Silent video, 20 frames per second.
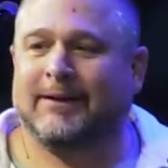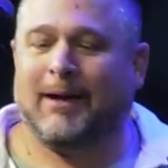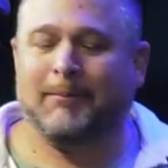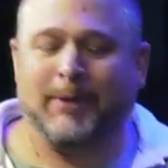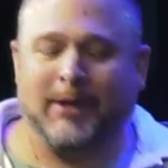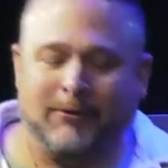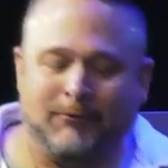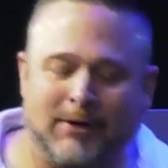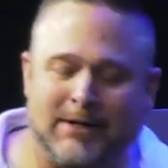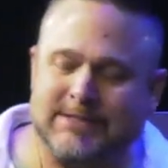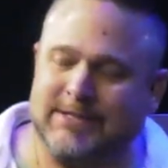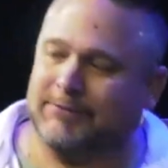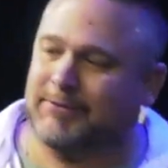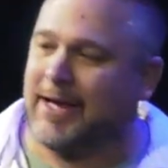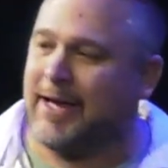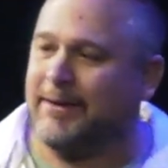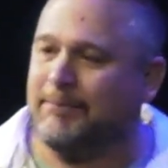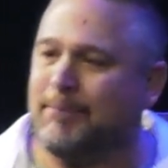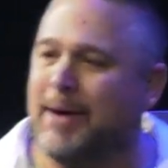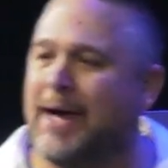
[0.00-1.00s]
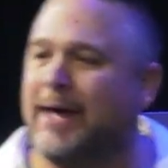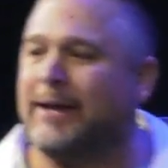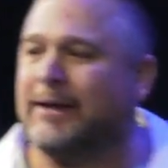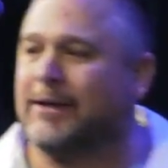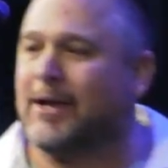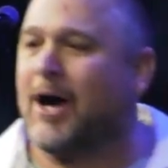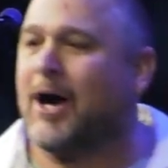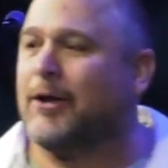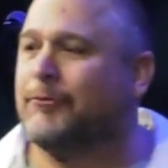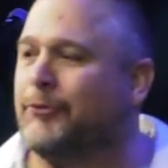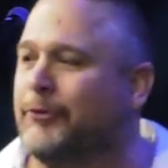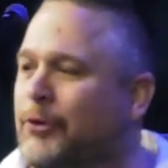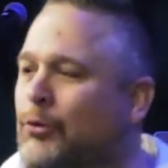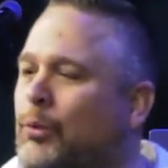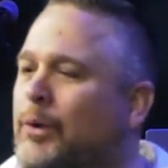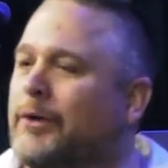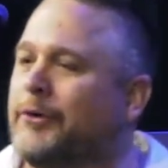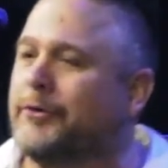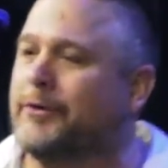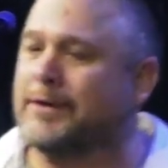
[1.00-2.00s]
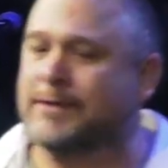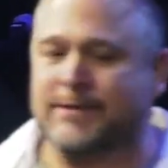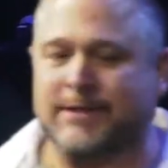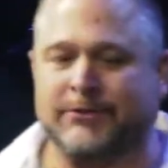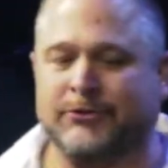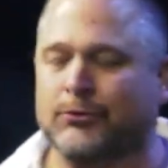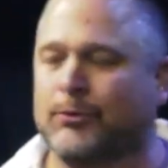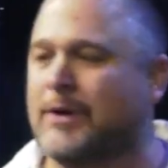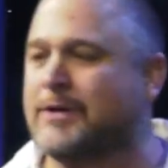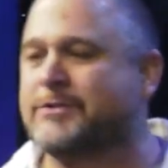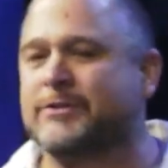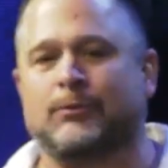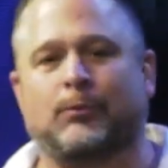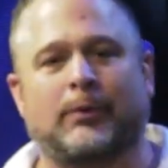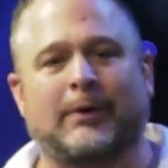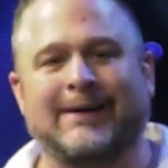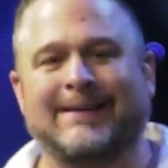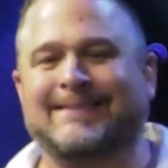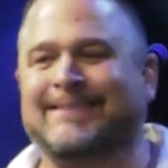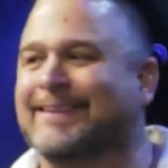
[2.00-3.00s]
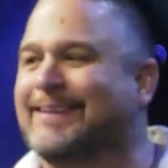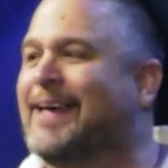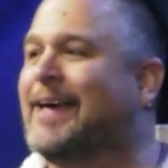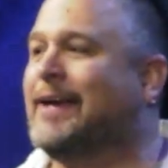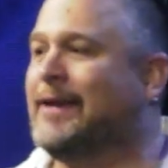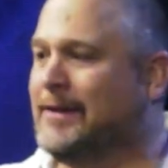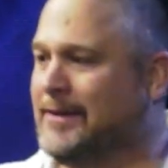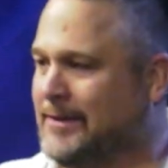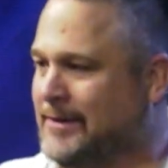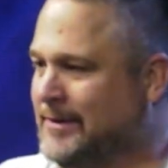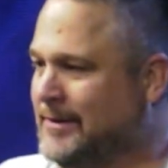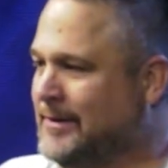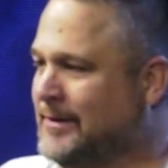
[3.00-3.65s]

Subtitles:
How many of us have gotten mad at God for the wilderness situation we're in today?